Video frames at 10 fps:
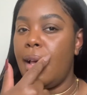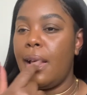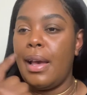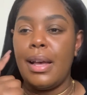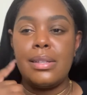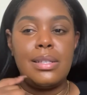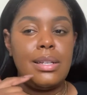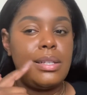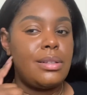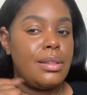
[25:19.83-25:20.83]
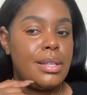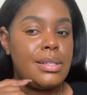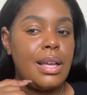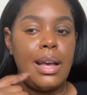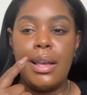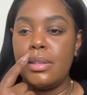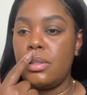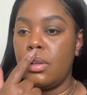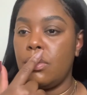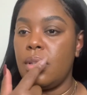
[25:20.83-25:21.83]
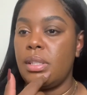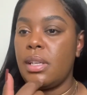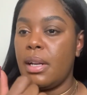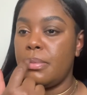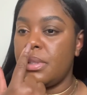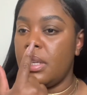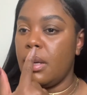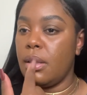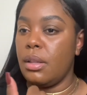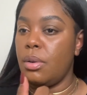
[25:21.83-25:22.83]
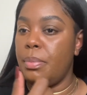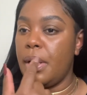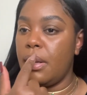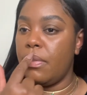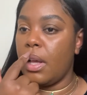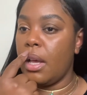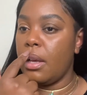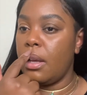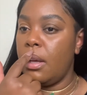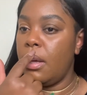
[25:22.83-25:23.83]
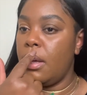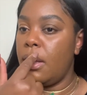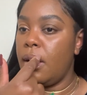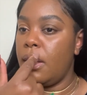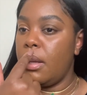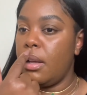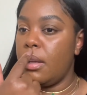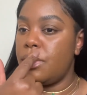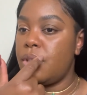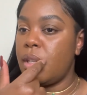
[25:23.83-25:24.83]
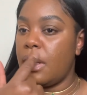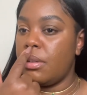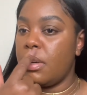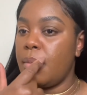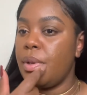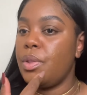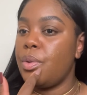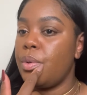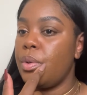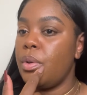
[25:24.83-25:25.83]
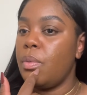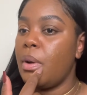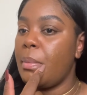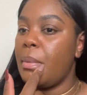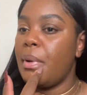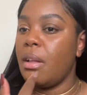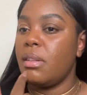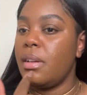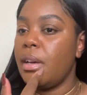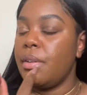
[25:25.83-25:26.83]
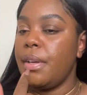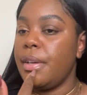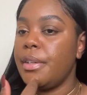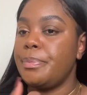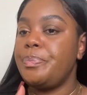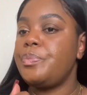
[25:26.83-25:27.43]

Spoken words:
as it is on this side. So this side, I'm seeing a little bit of like shadow coming through around my mouth and down here.